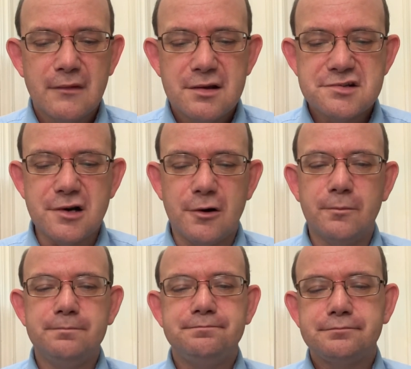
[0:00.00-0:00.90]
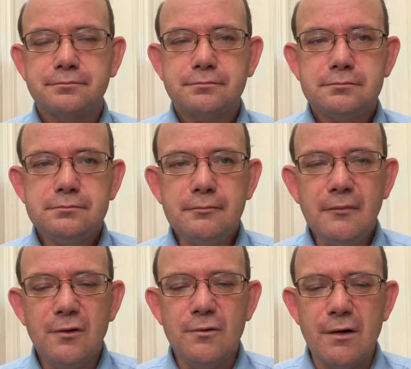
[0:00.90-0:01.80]
So,
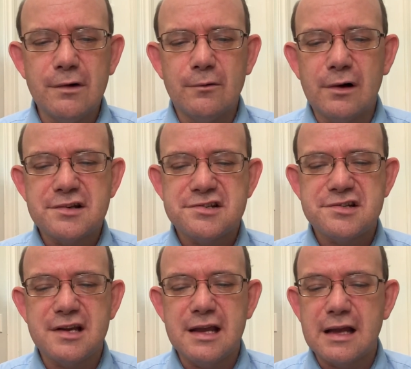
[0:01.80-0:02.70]
what we want to see,